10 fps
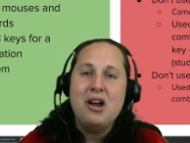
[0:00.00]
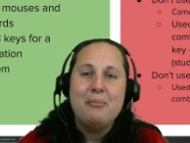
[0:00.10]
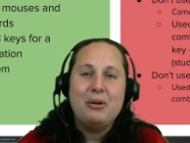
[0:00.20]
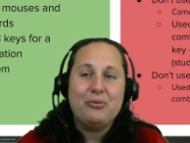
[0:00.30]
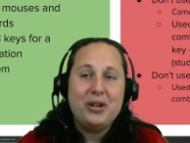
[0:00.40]

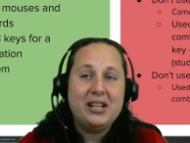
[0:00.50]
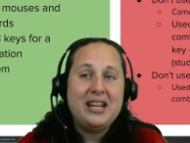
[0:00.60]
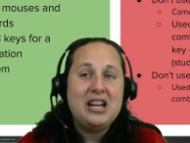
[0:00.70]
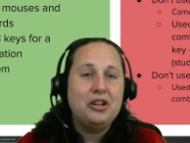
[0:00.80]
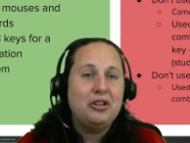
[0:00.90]
But
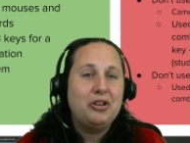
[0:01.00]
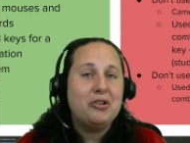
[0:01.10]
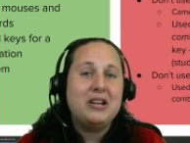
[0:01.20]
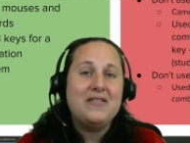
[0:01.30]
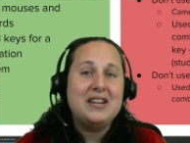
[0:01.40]
really, you
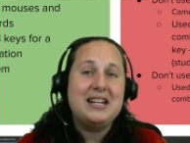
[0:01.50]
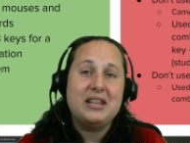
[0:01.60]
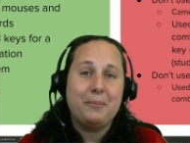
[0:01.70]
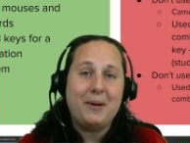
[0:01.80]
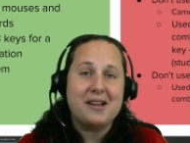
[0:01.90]
don't even need
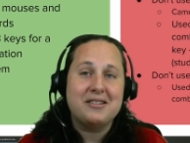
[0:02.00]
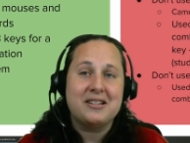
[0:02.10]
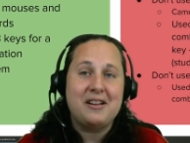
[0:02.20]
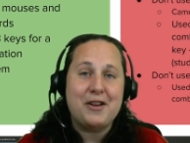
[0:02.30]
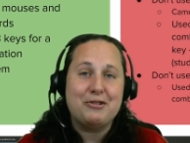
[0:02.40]
the practice
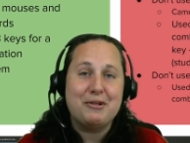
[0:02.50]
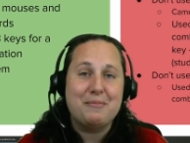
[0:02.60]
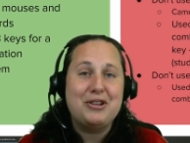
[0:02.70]
classroom.